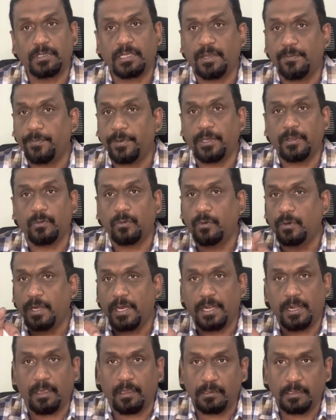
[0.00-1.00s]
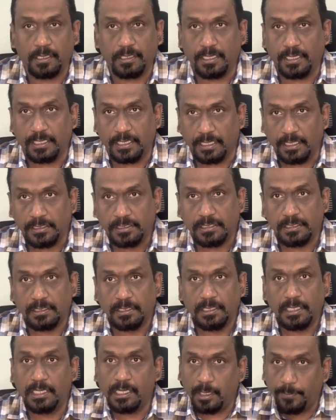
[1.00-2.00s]
company code and all the details.
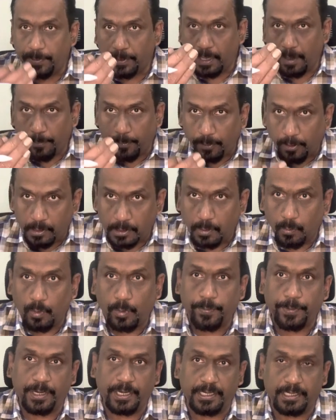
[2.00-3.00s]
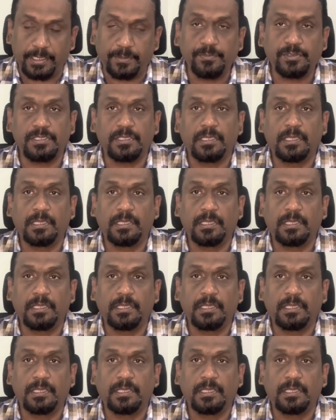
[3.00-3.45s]
It will pick up all the open items.